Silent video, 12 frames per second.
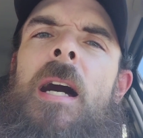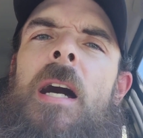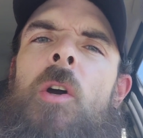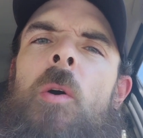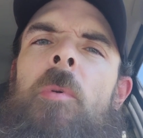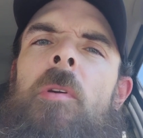
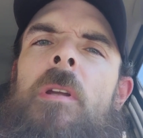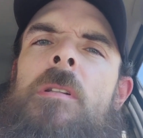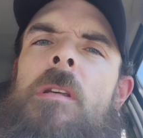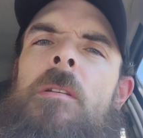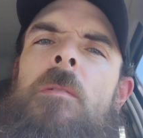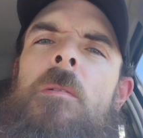I hope you
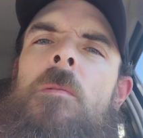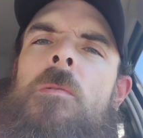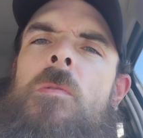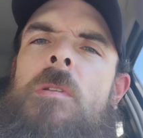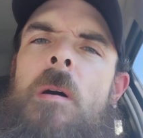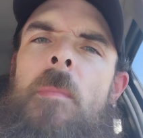continue
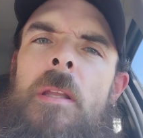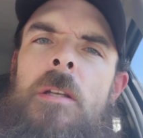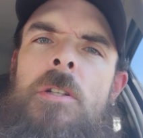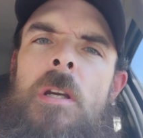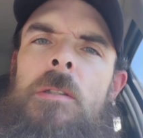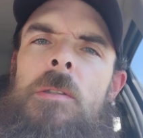to stop by the
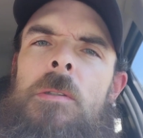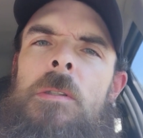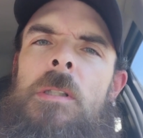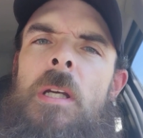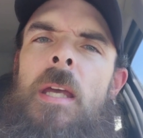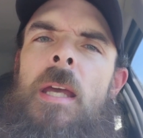channel,
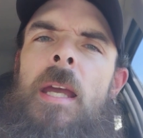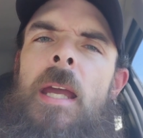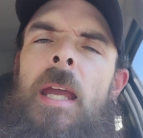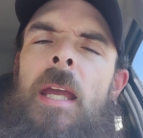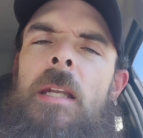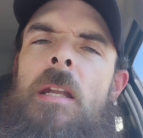
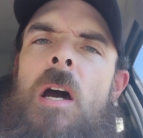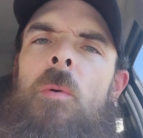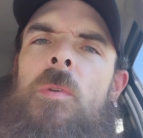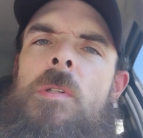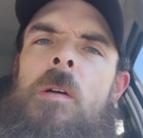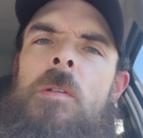and I
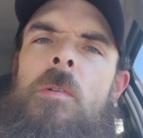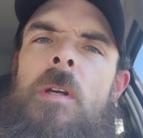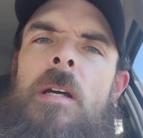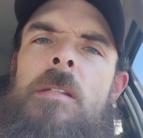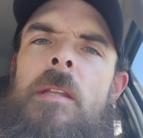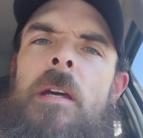will talk to you
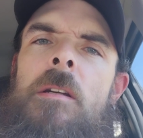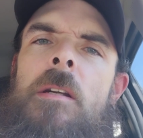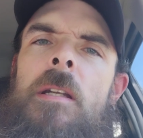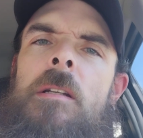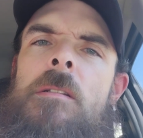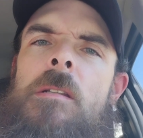guys later,
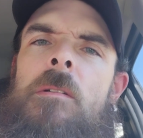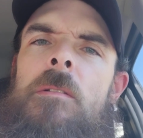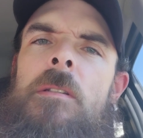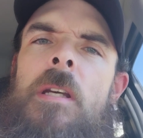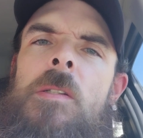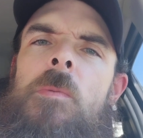and I'll see you
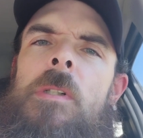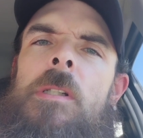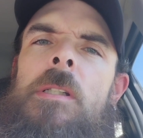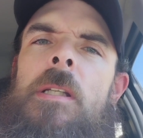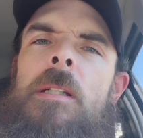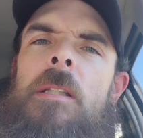on the next
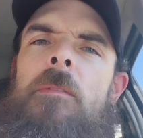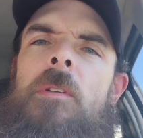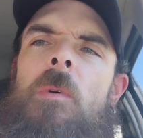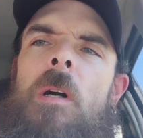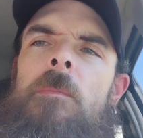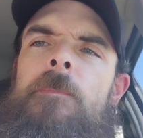one, and I love
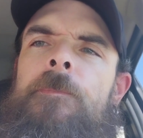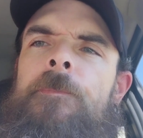you all.